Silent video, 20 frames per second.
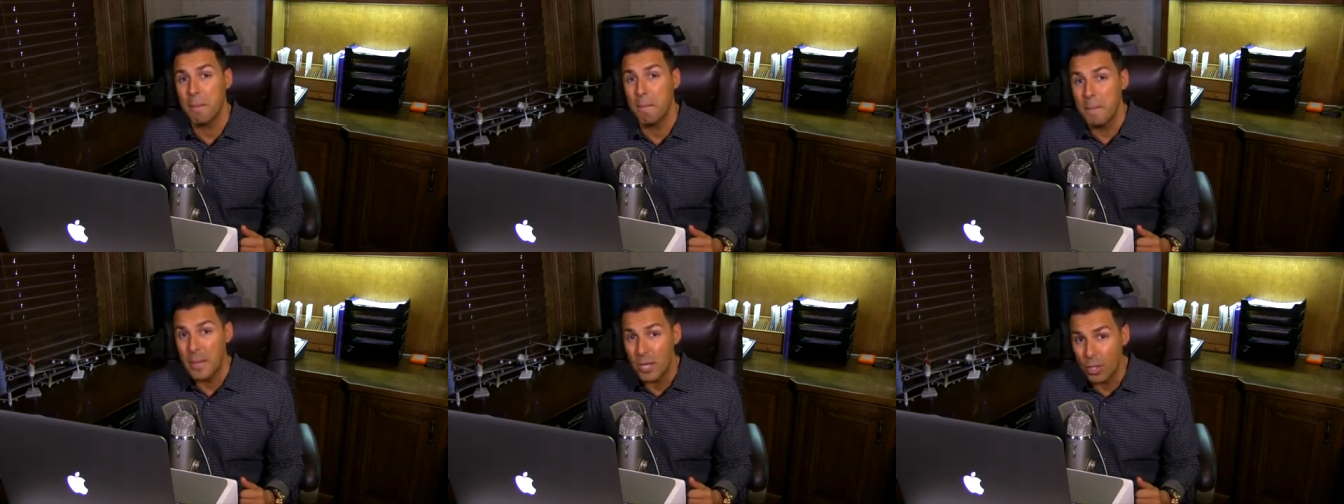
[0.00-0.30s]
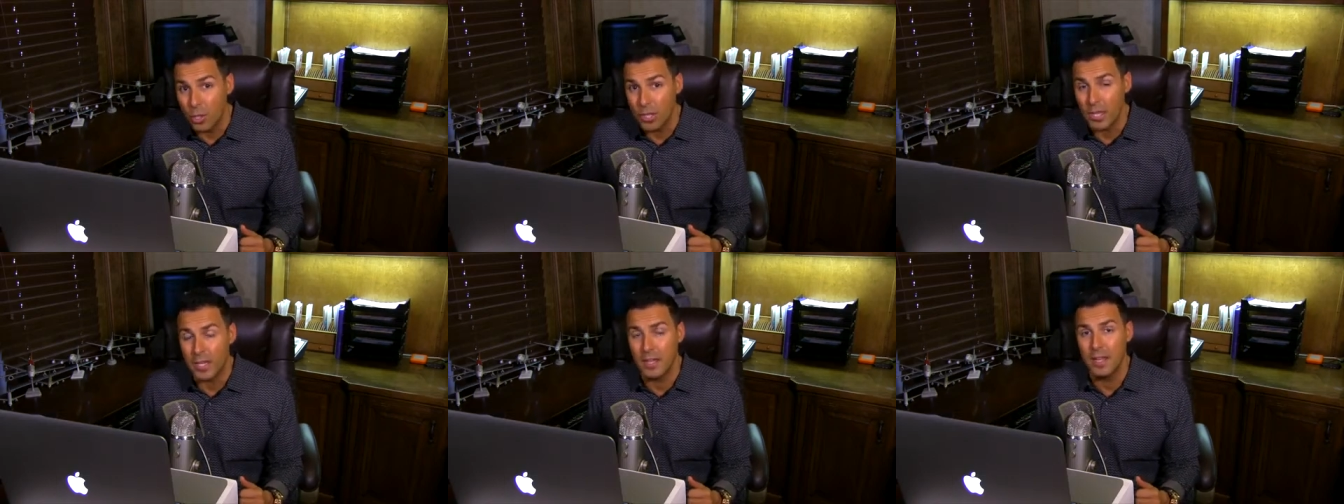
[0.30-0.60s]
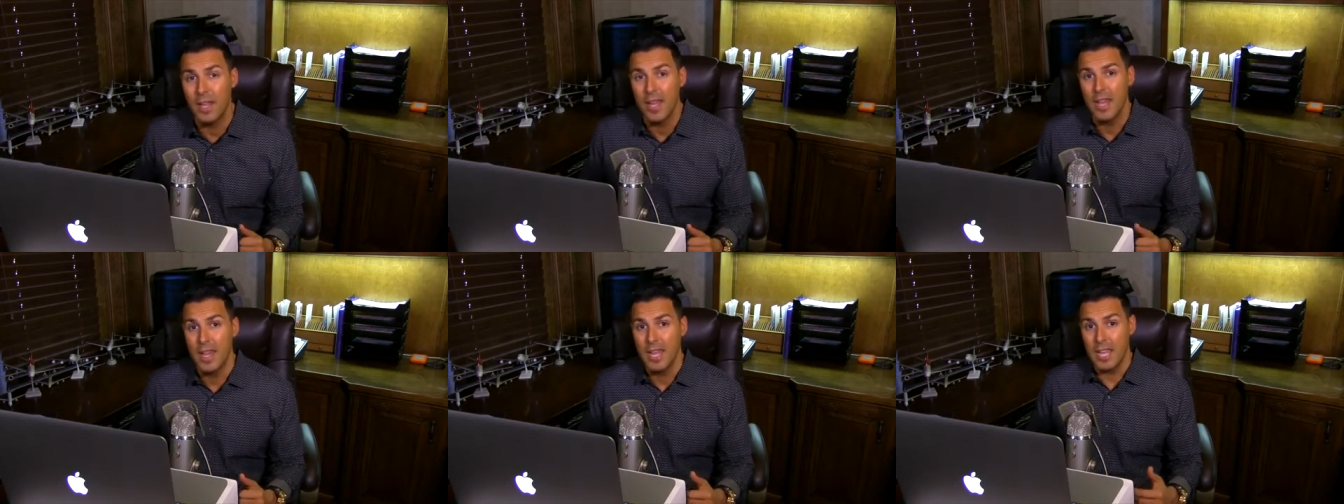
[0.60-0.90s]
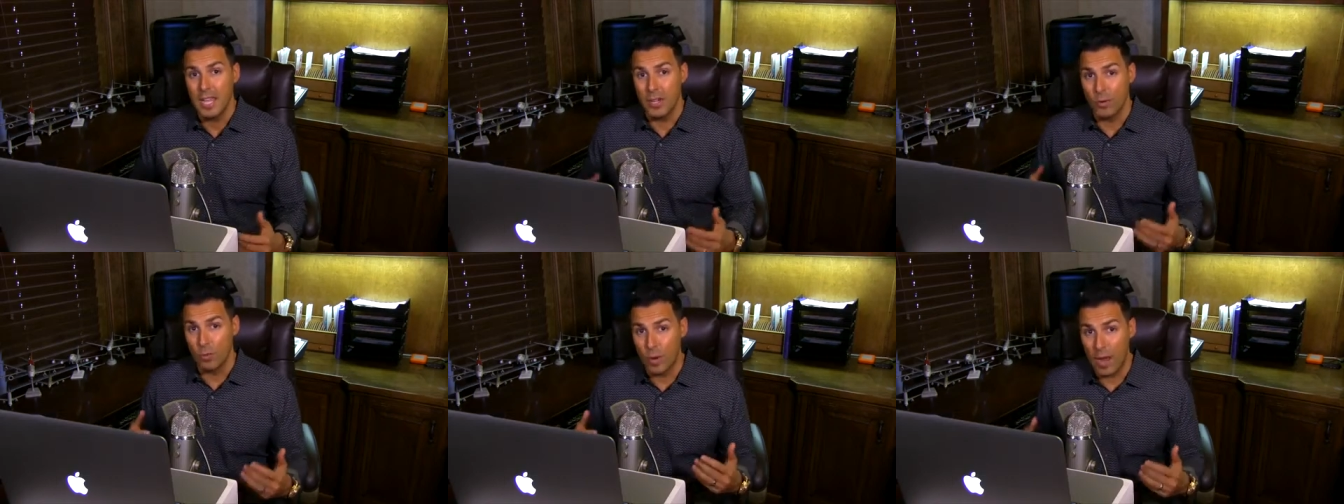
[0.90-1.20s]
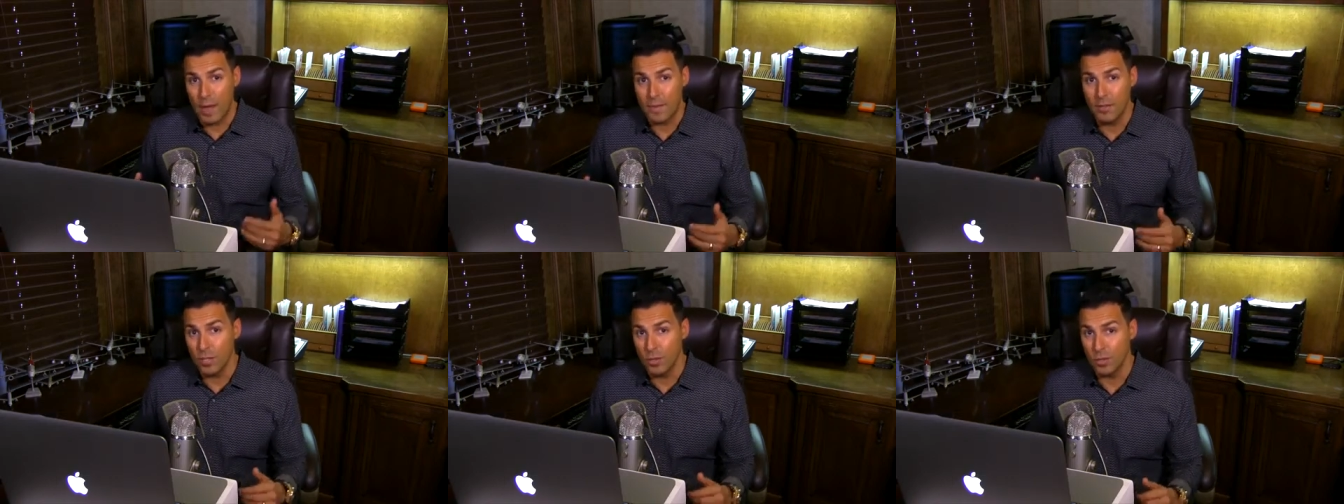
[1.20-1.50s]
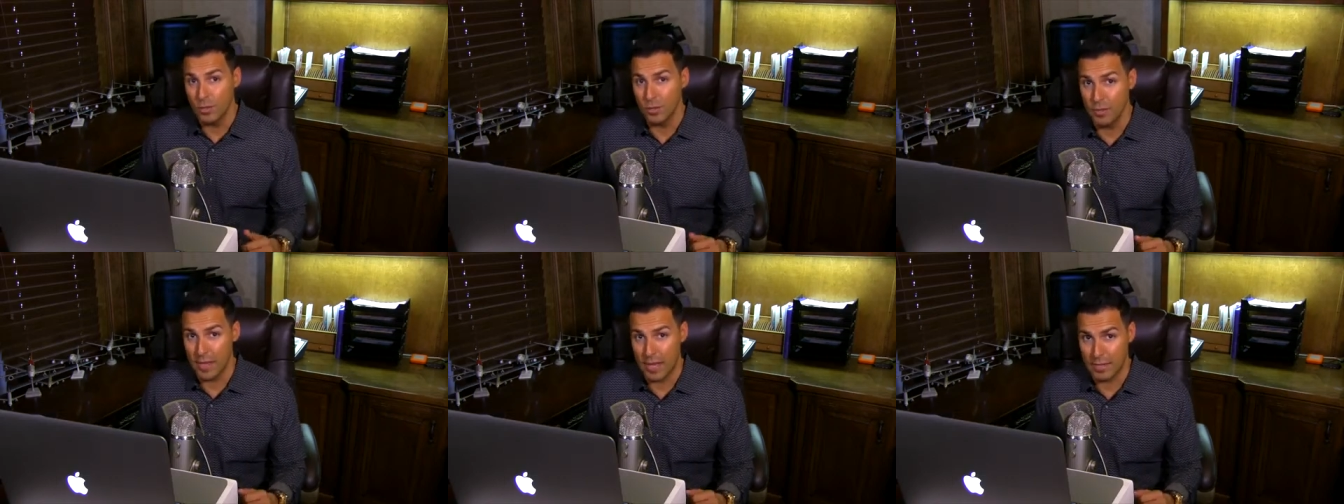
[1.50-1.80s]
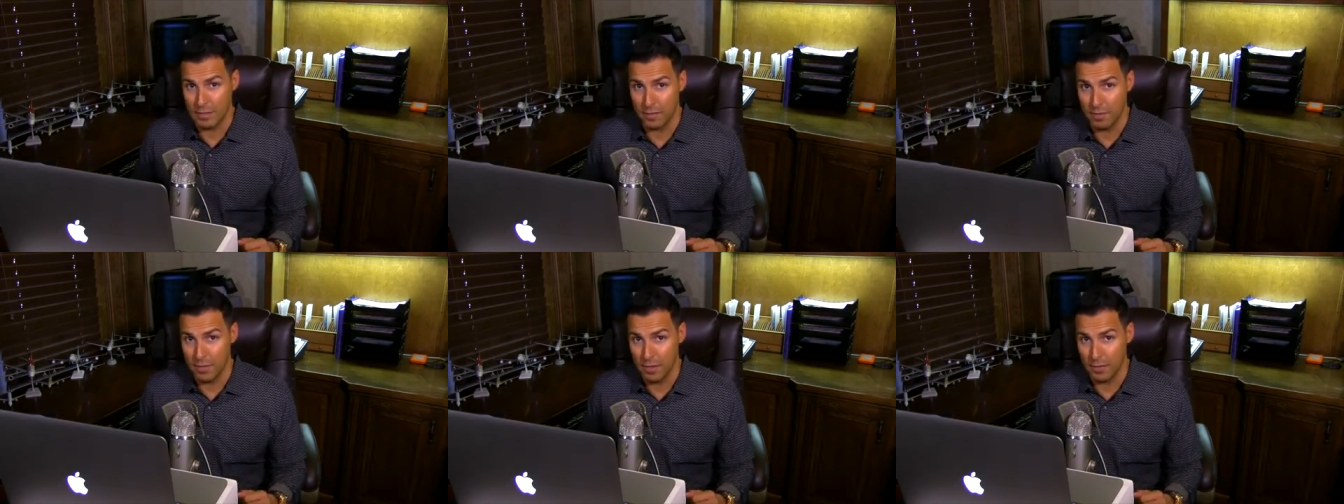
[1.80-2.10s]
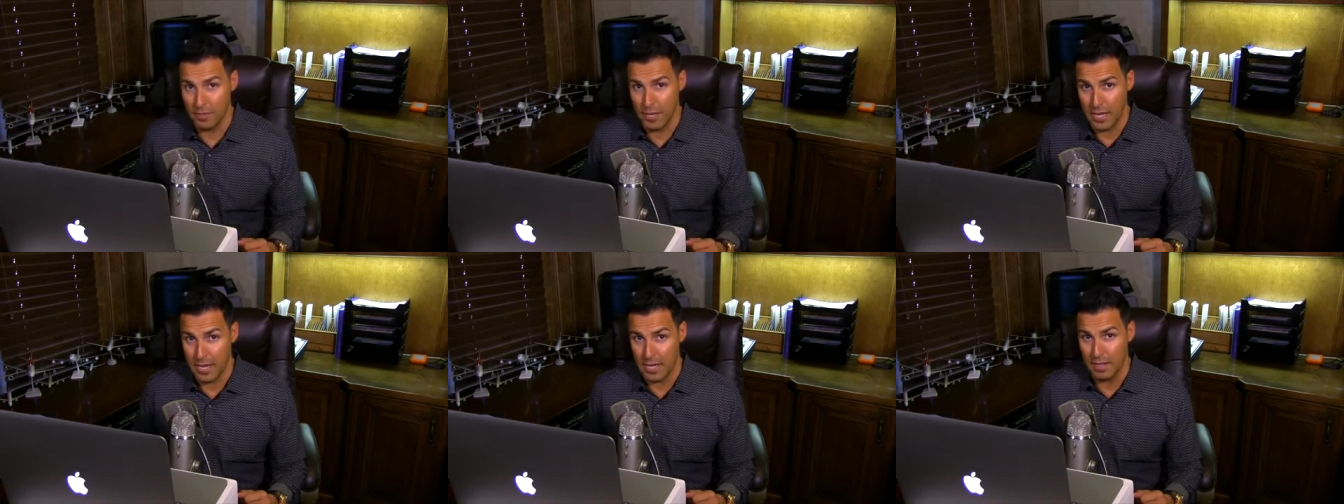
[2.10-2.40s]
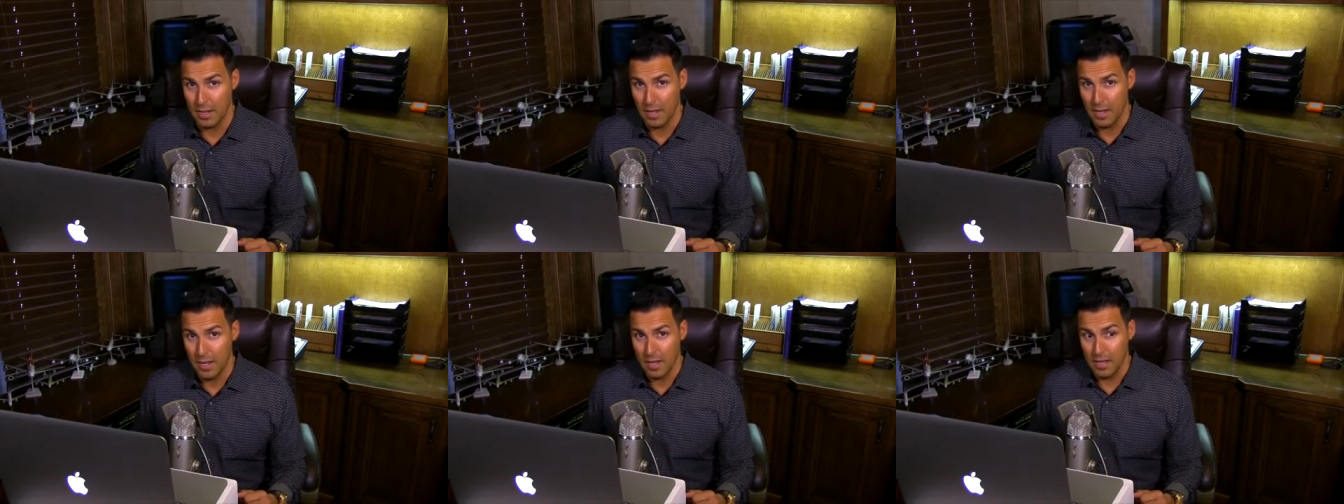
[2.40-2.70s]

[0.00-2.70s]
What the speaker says: million in revenue in 2015.